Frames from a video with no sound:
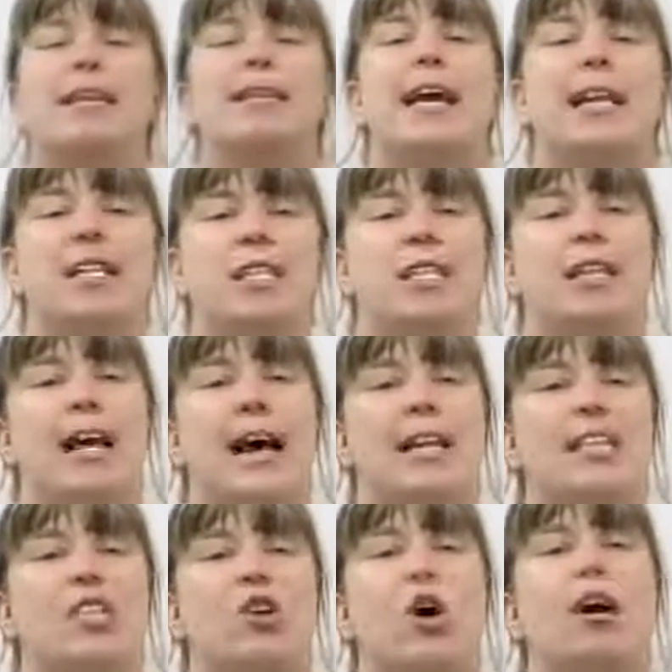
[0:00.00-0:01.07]
the next
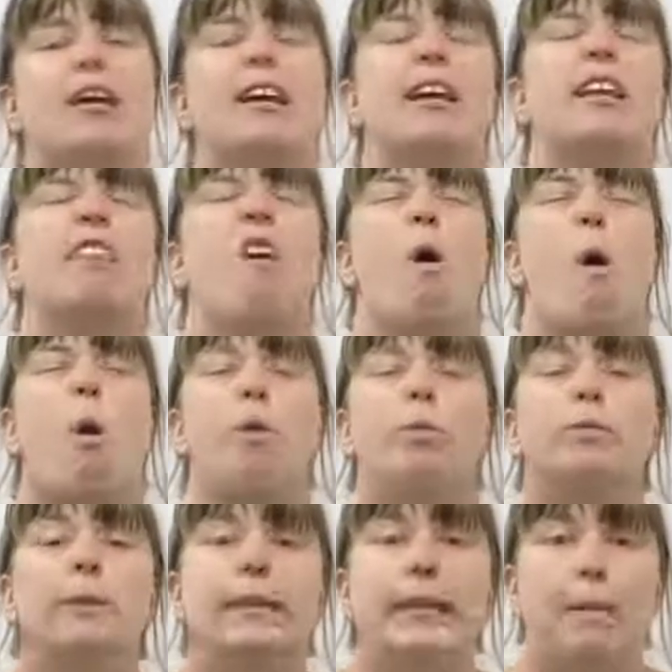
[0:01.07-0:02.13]
class talking
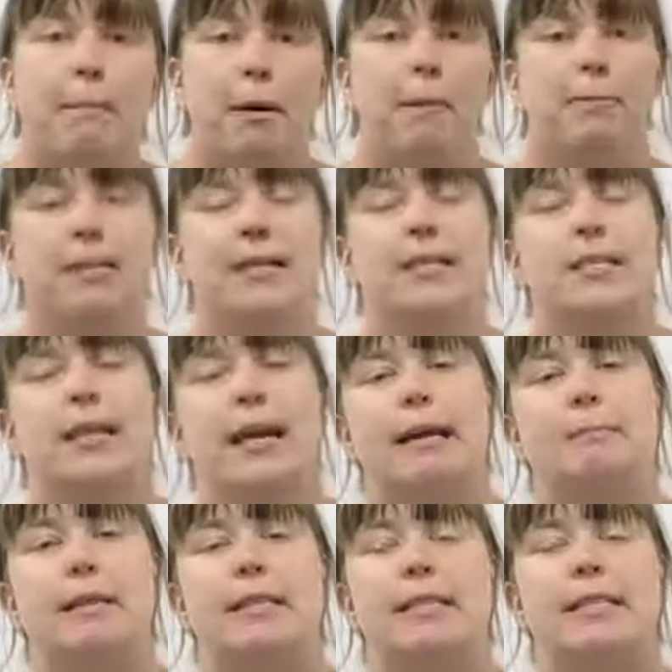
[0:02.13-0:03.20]
only about the
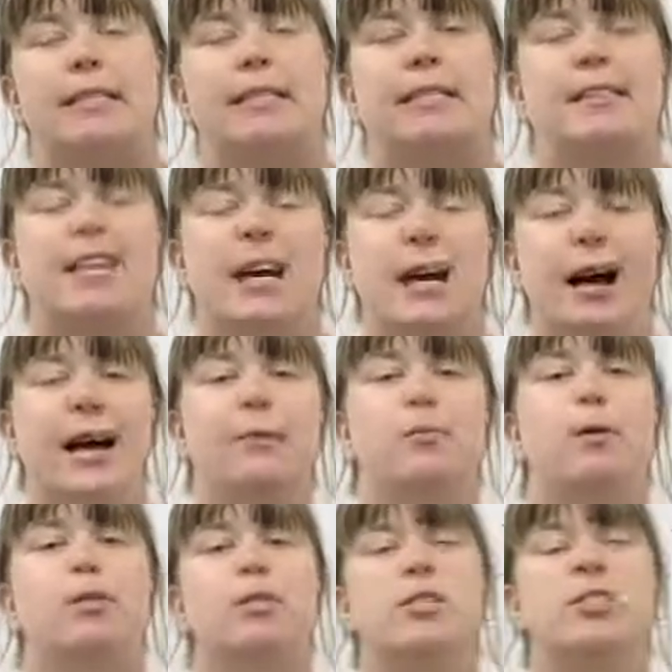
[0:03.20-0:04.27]
assignments. I
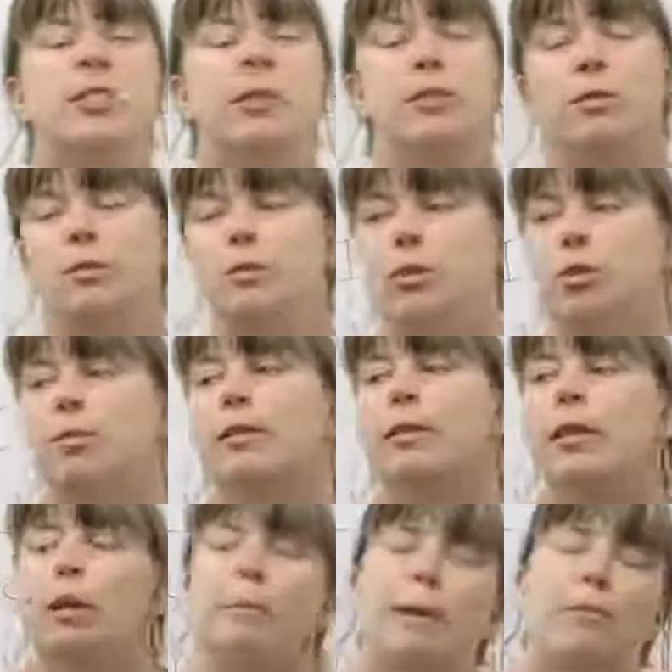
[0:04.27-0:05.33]
want to do a
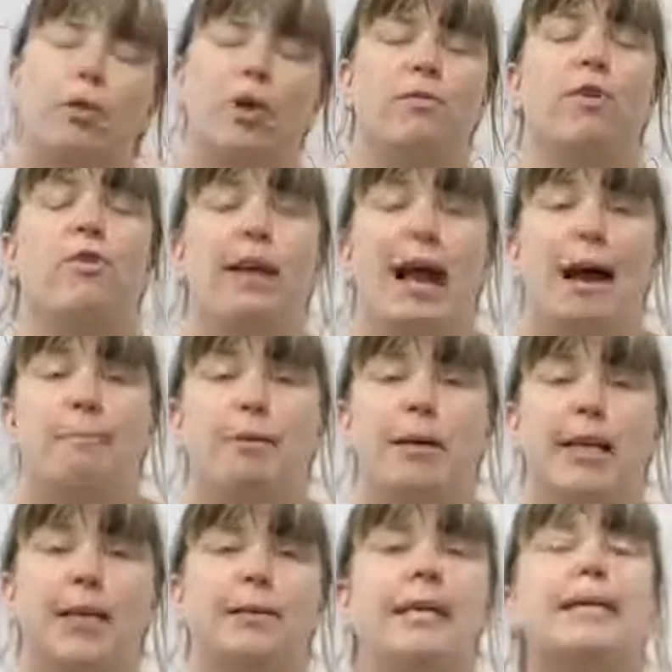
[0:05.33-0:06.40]
little bit more
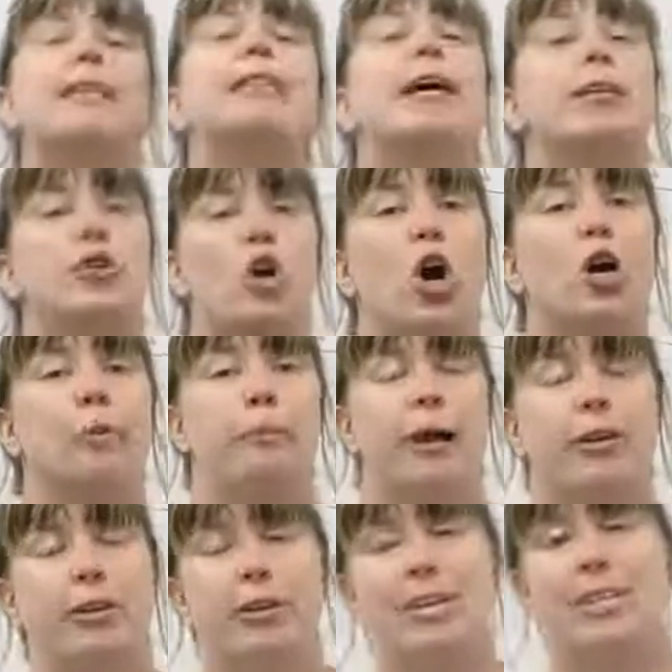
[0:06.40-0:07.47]
vocabulary, then talk about our